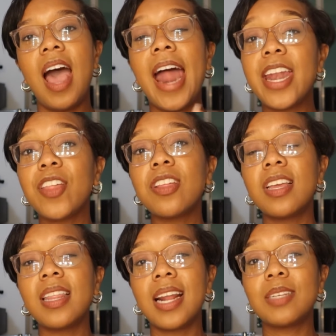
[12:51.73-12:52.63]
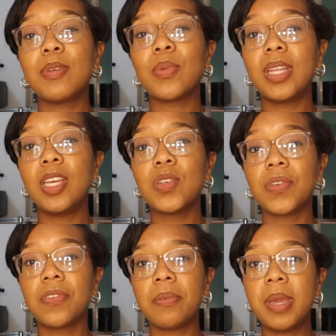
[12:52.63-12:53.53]
Another thing that has been really
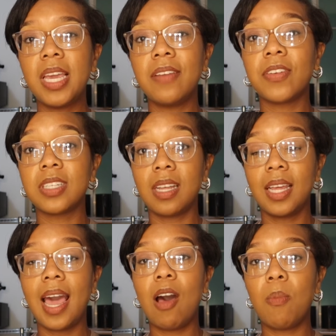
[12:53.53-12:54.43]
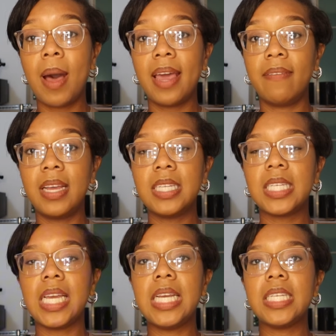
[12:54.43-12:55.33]
useful for me for selling out my
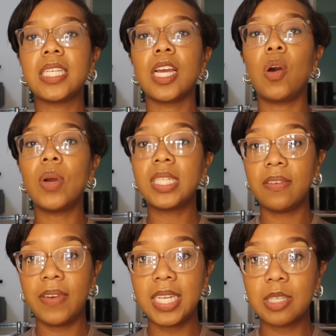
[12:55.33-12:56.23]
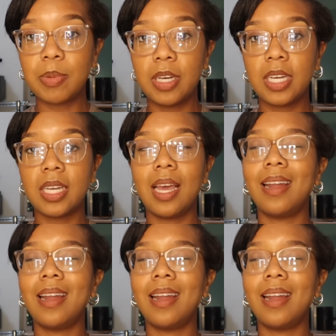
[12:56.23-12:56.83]
events is going to Facebook.